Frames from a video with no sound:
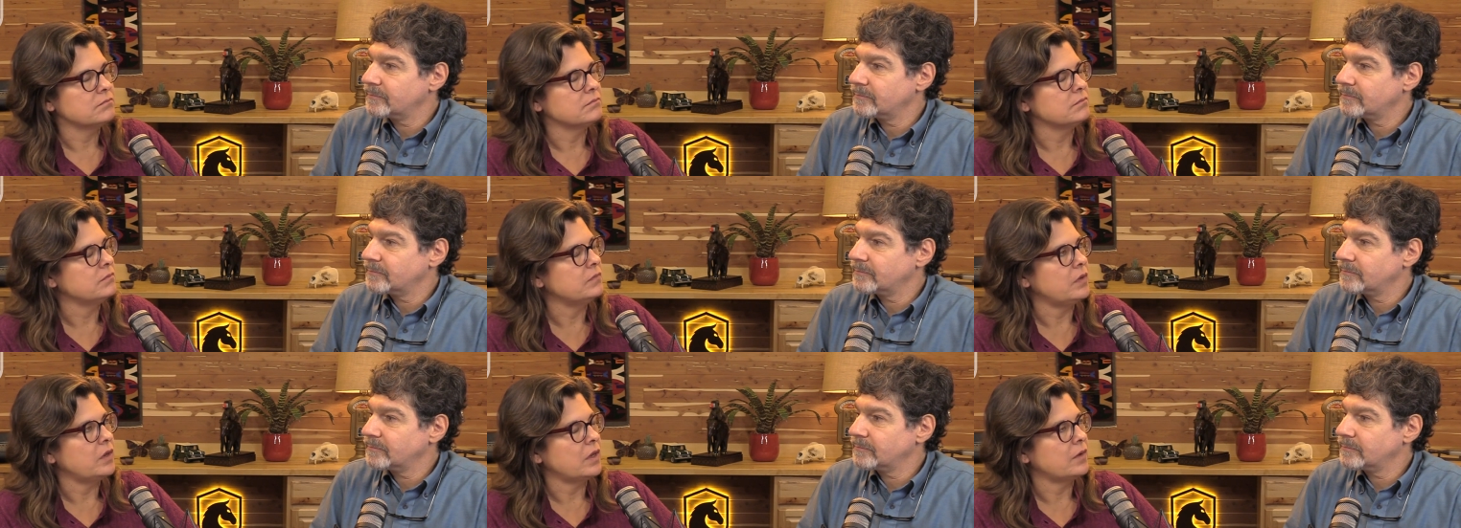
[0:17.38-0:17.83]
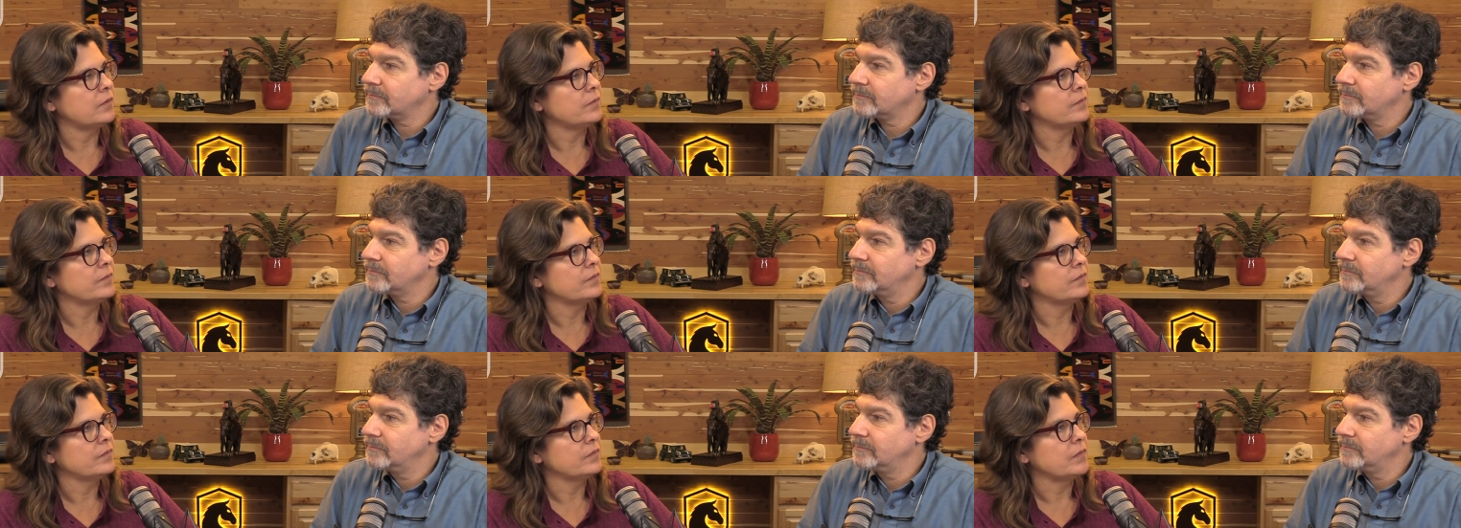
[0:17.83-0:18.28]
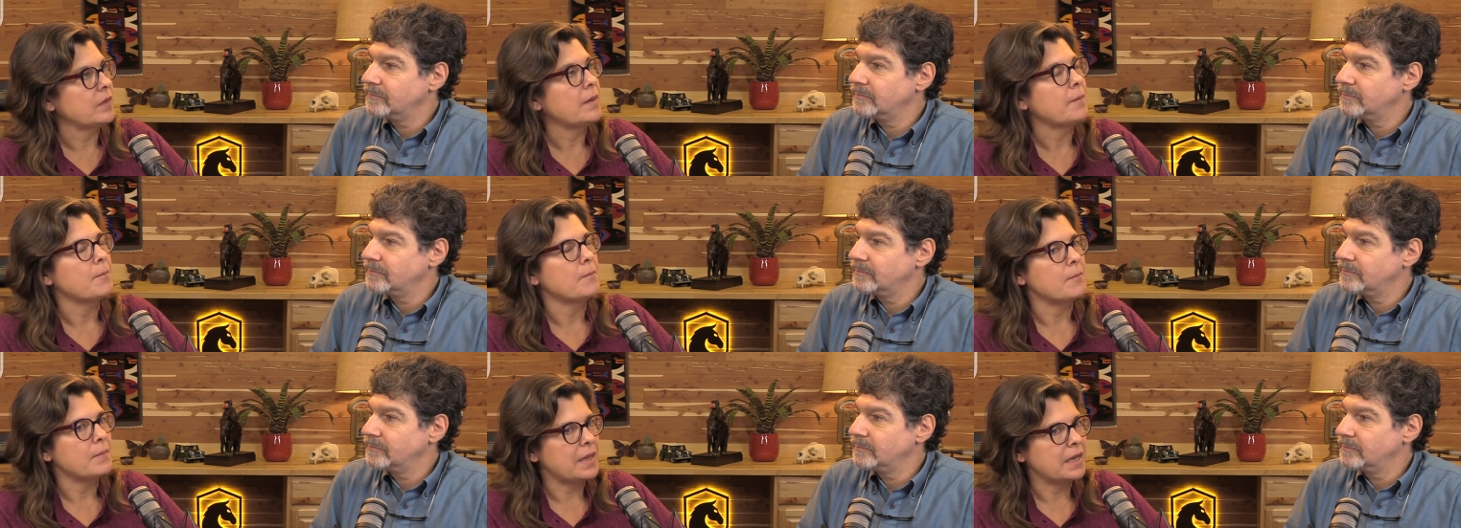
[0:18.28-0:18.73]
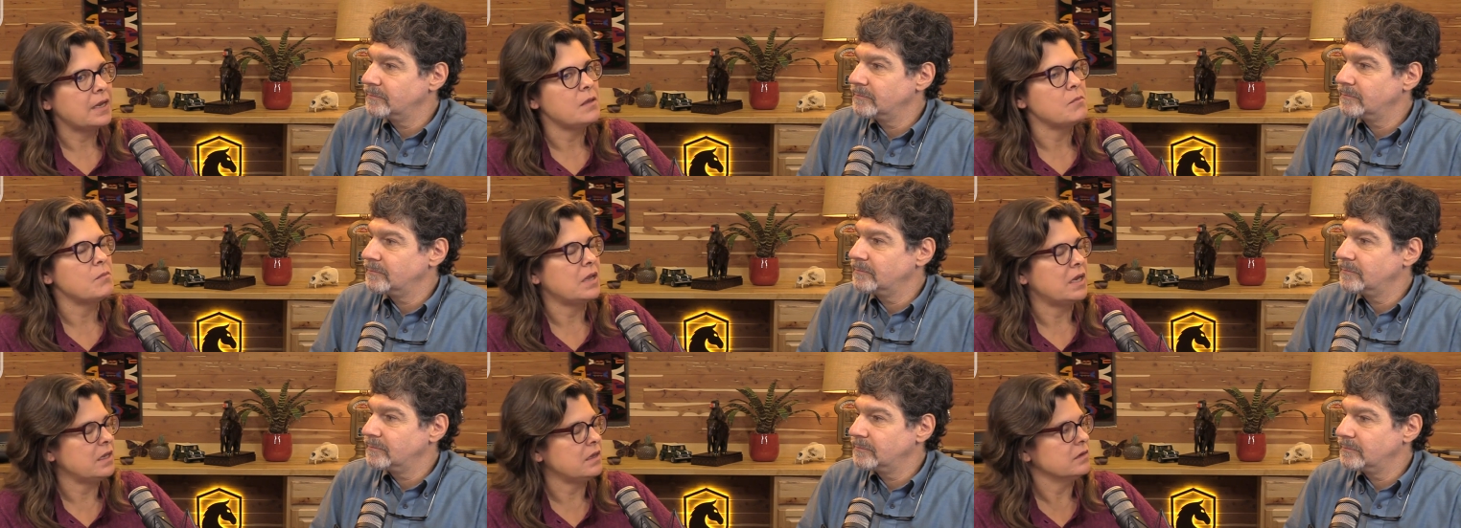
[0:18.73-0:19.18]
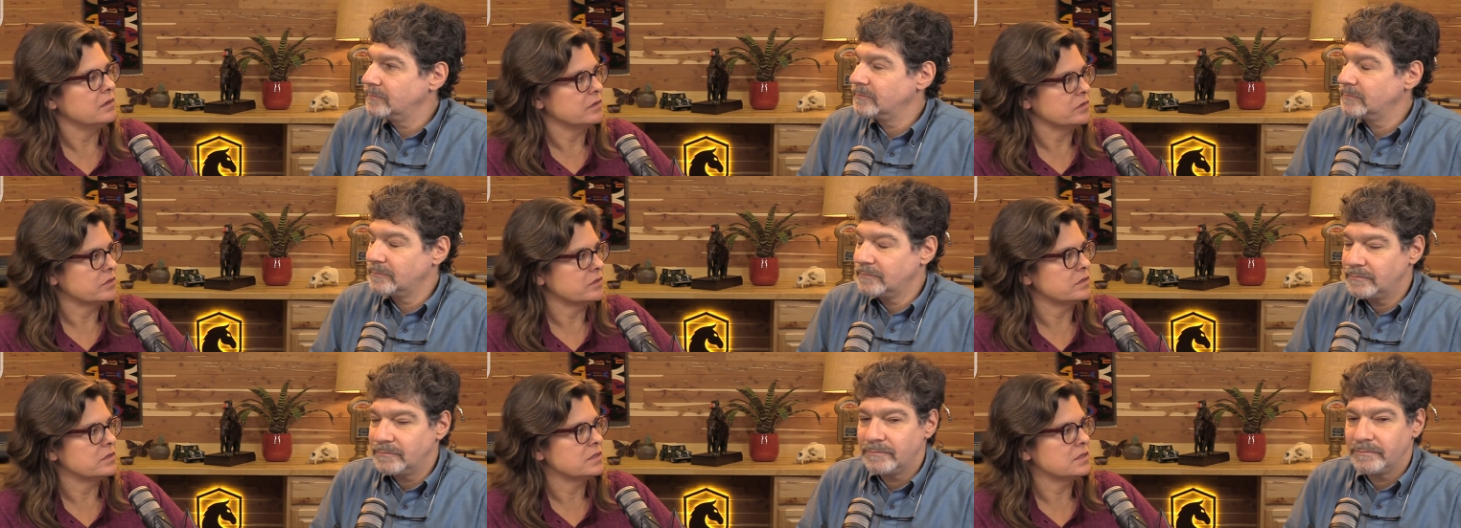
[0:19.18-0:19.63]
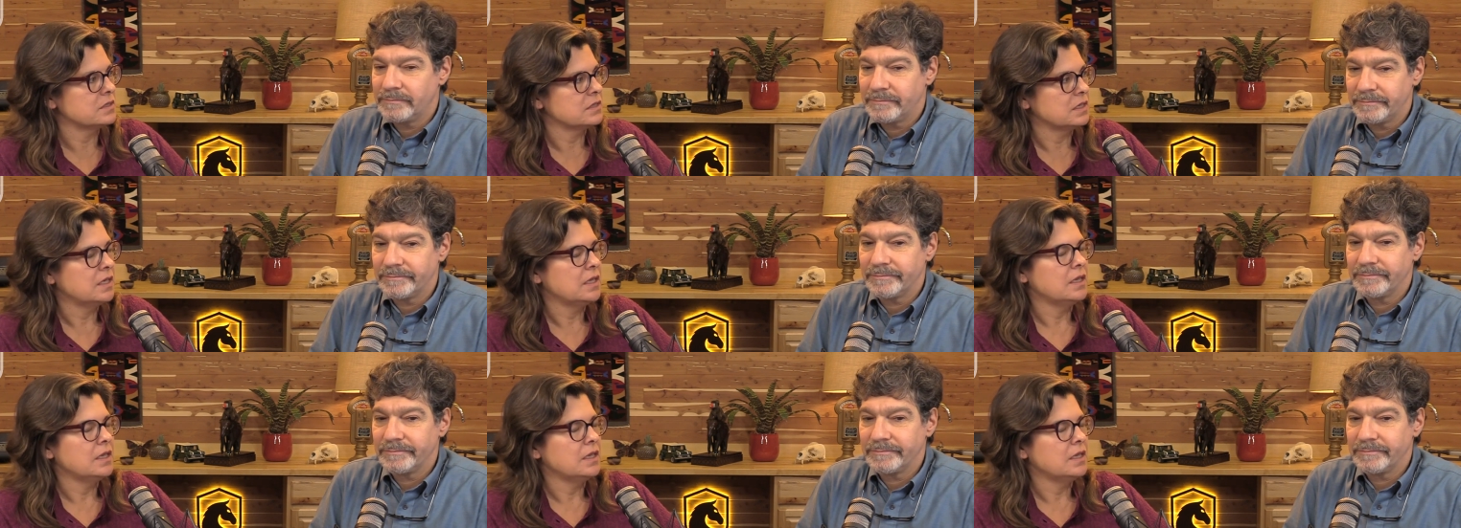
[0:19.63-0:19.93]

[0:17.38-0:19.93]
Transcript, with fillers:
Speaker 1: no. Many cultures